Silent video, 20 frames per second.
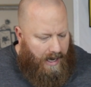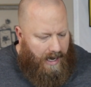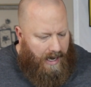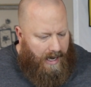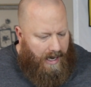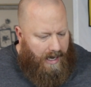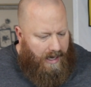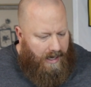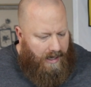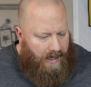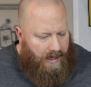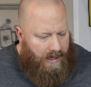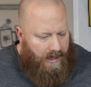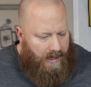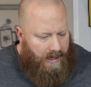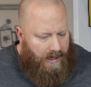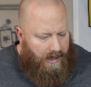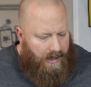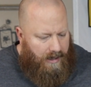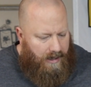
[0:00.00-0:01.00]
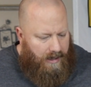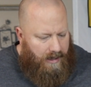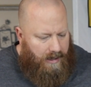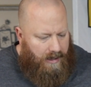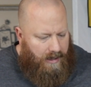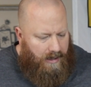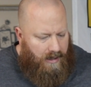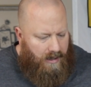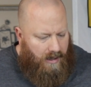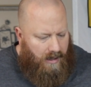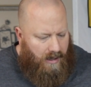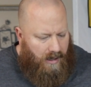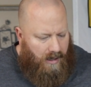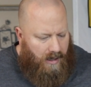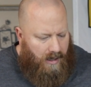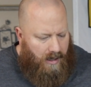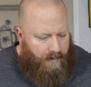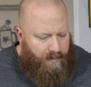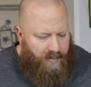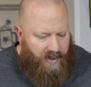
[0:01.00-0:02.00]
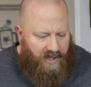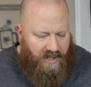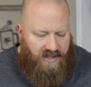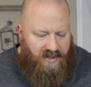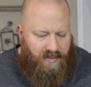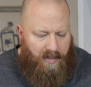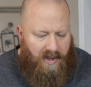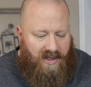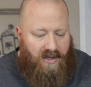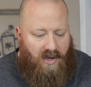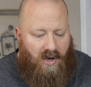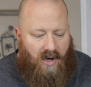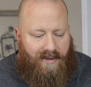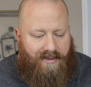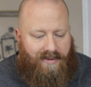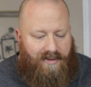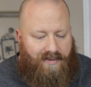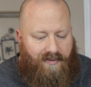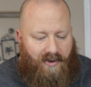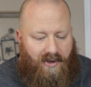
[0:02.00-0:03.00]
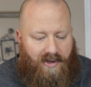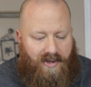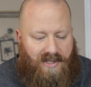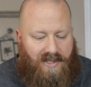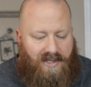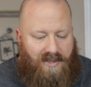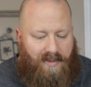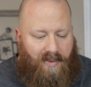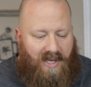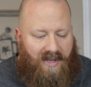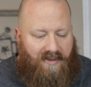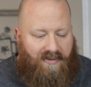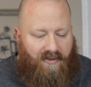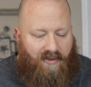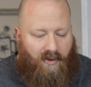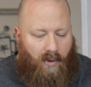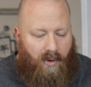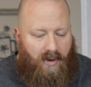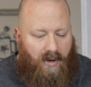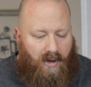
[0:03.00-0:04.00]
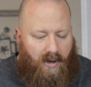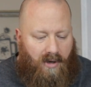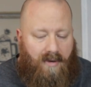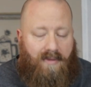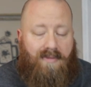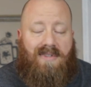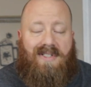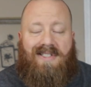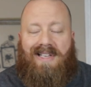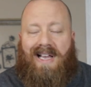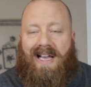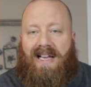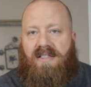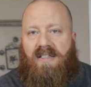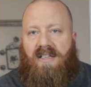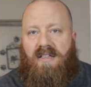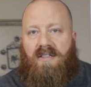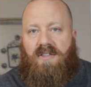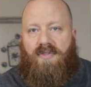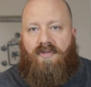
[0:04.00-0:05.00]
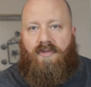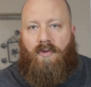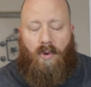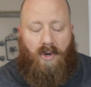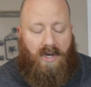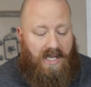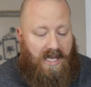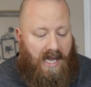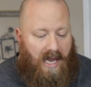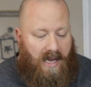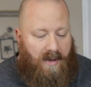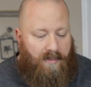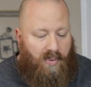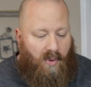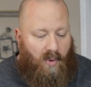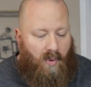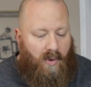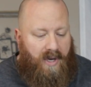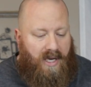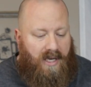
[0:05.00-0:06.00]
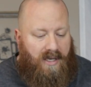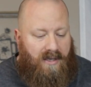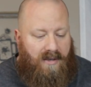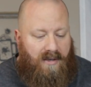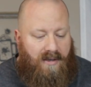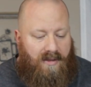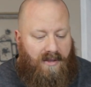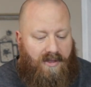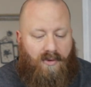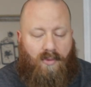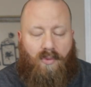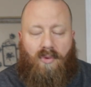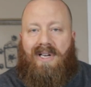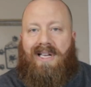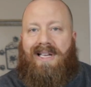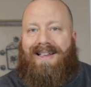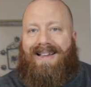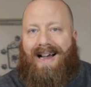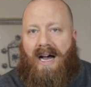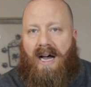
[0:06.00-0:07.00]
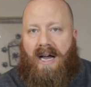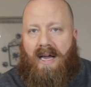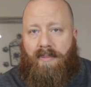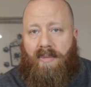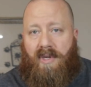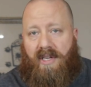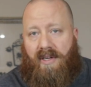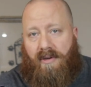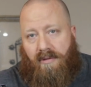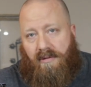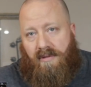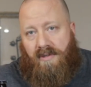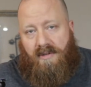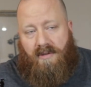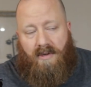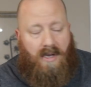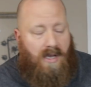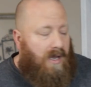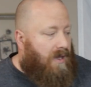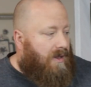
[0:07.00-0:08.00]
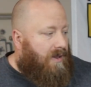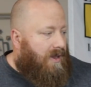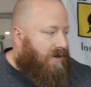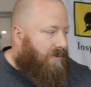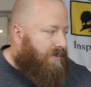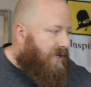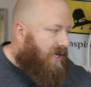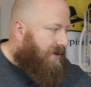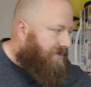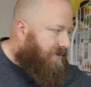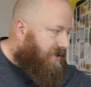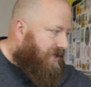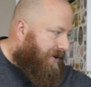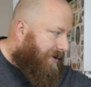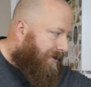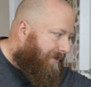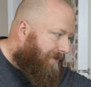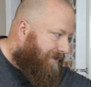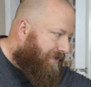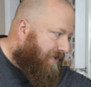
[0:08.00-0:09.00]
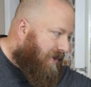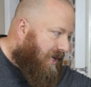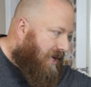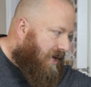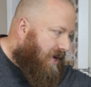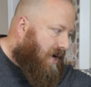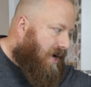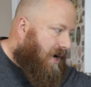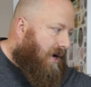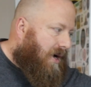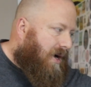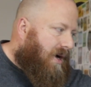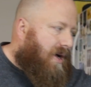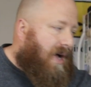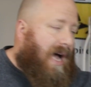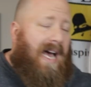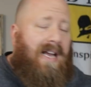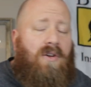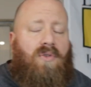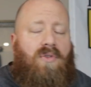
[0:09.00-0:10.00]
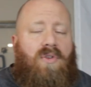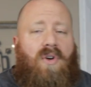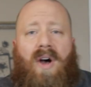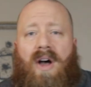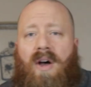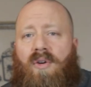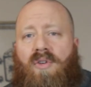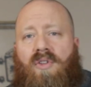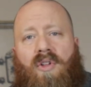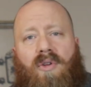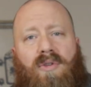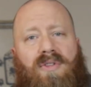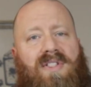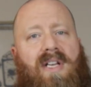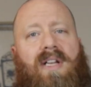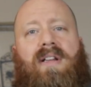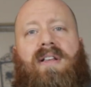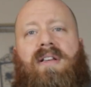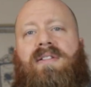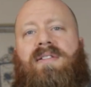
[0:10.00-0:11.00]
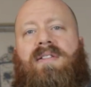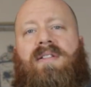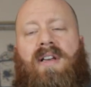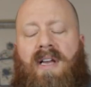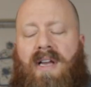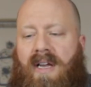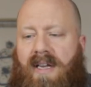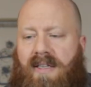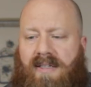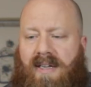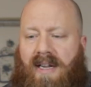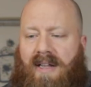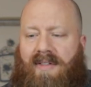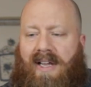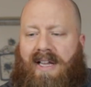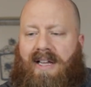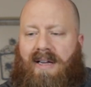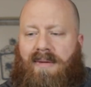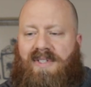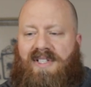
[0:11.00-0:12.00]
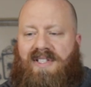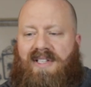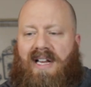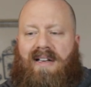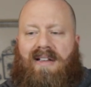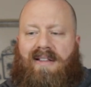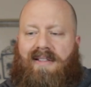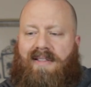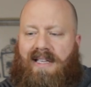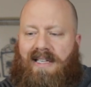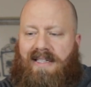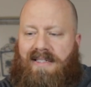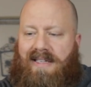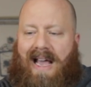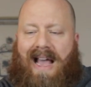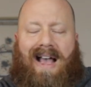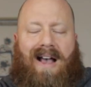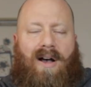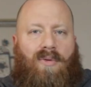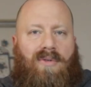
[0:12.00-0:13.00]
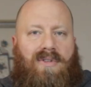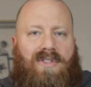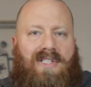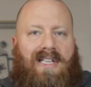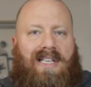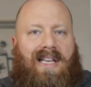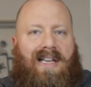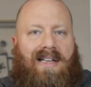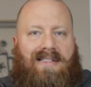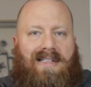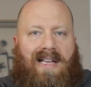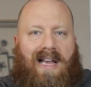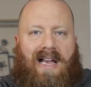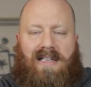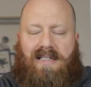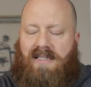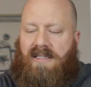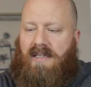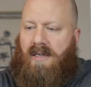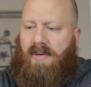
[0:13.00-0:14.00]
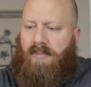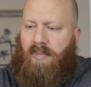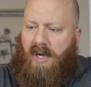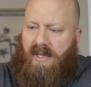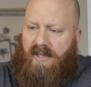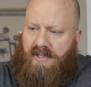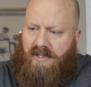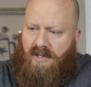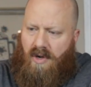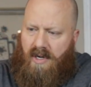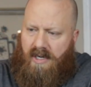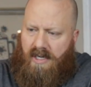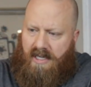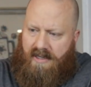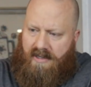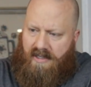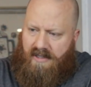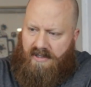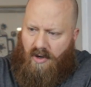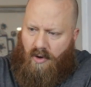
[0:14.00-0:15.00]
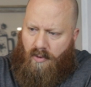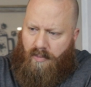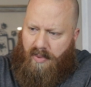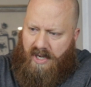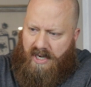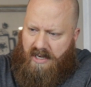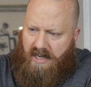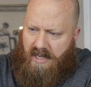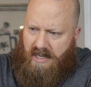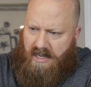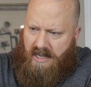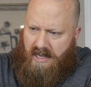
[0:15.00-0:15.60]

and uh, Beersmith called for this to be four or says it's 48.3 IBUs. That'll be up to you. Uh, I don't know how close that is. It's not like I'm sending these out to get tested, but let's go ahead and get this open.